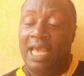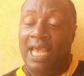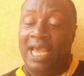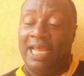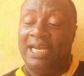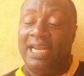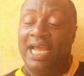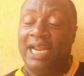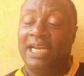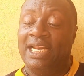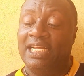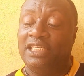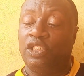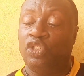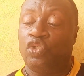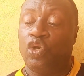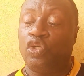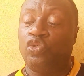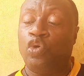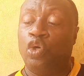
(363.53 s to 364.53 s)
And then it
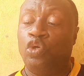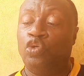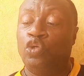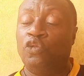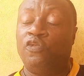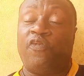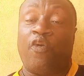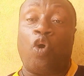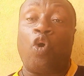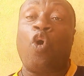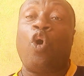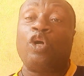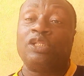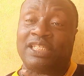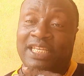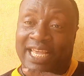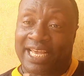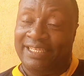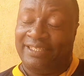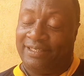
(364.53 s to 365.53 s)
is also used for
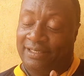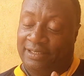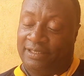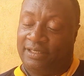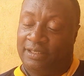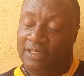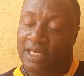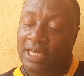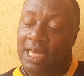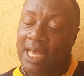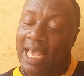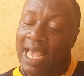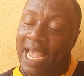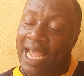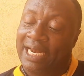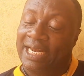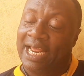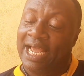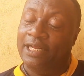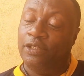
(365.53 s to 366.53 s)
court cases.
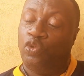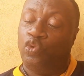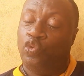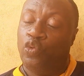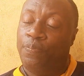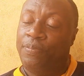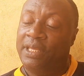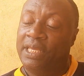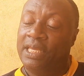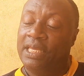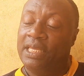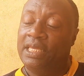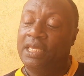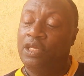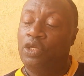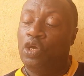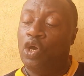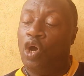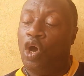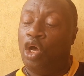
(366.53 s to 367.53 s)
And then to
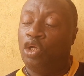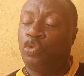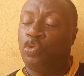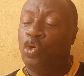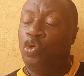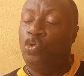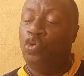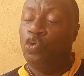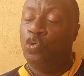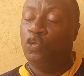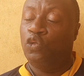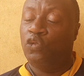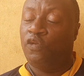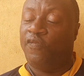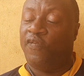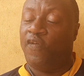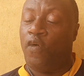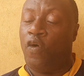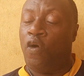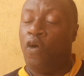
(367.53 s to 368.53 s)
be also
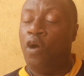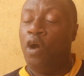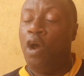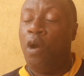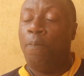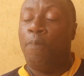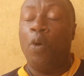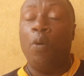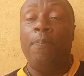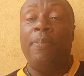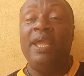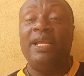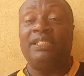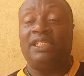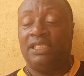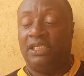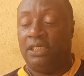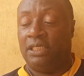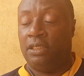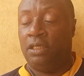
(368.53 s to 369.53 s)
used for
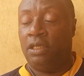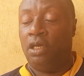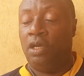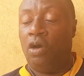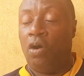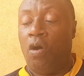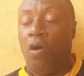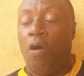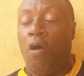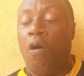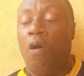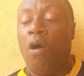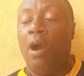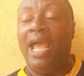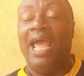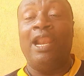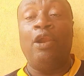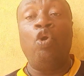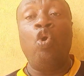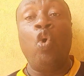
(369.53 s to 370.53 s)
probation or
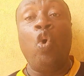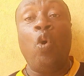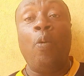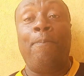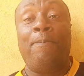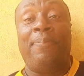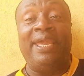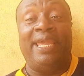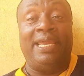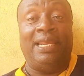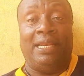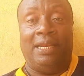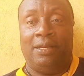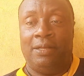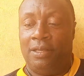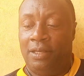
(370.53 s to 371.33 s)
a low bail.